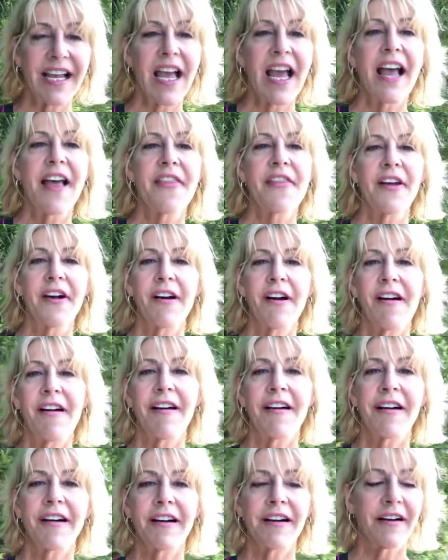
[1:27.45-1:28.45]
there
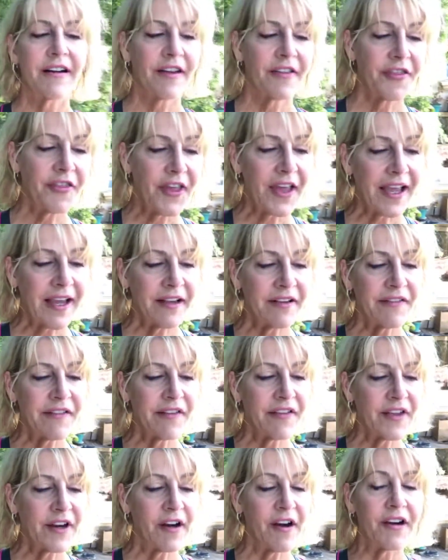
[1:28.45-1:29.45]
are
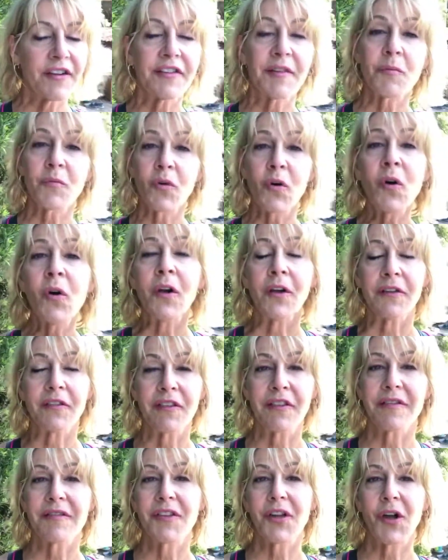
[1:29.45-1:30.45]
some rules
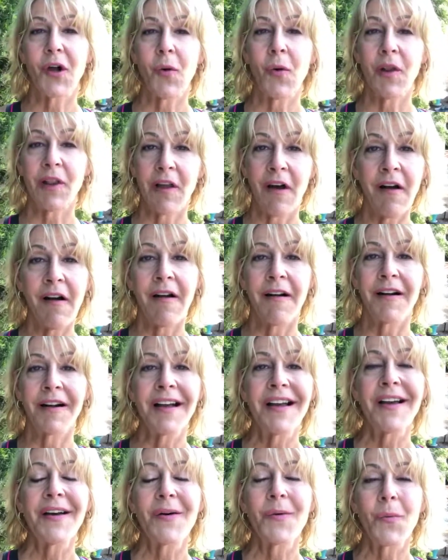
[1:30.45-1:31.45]
that go along
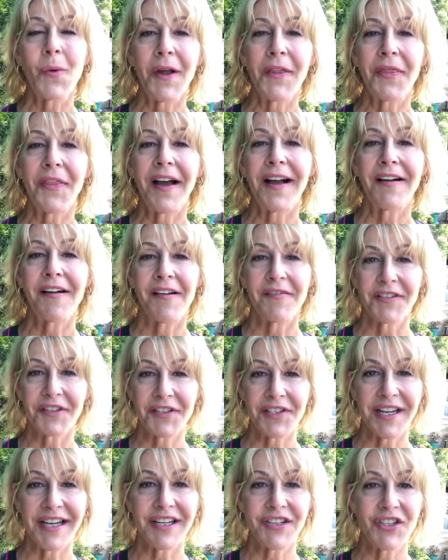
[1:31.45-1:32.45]
with that
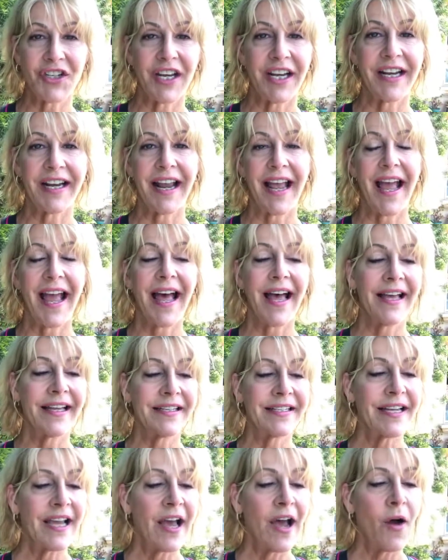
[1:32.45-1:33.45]
conversation.
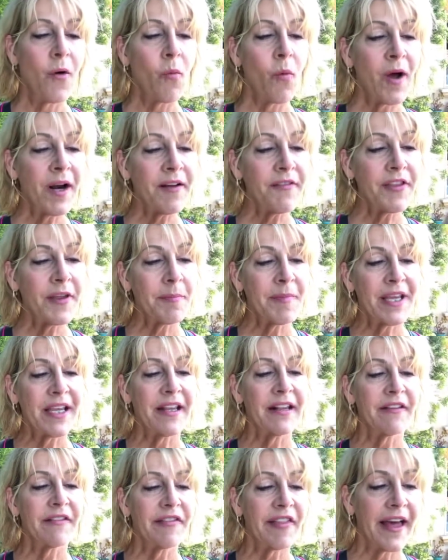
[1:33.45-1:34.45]
And one of them
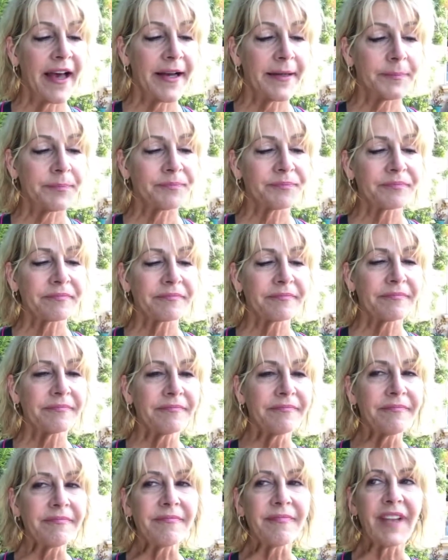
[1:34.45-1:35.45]
is that,
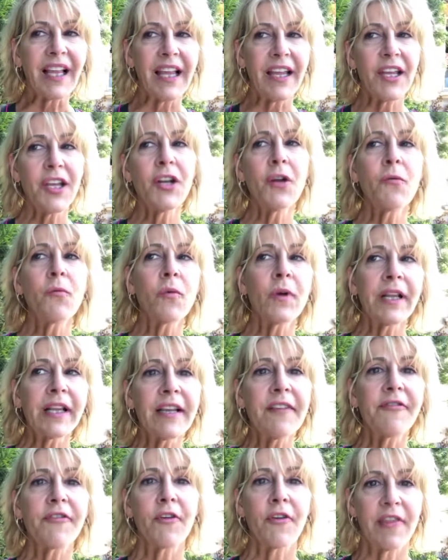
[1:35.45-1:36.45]
you know, really
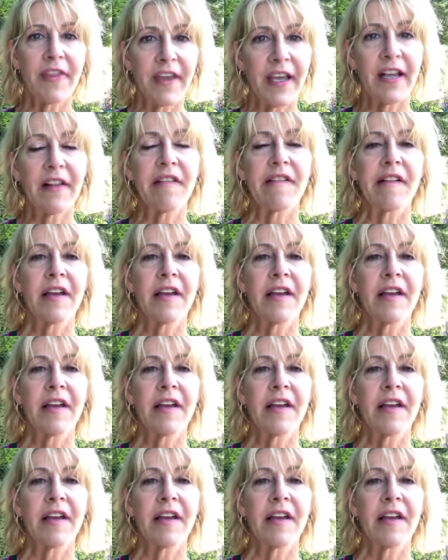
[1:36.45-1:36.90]
for this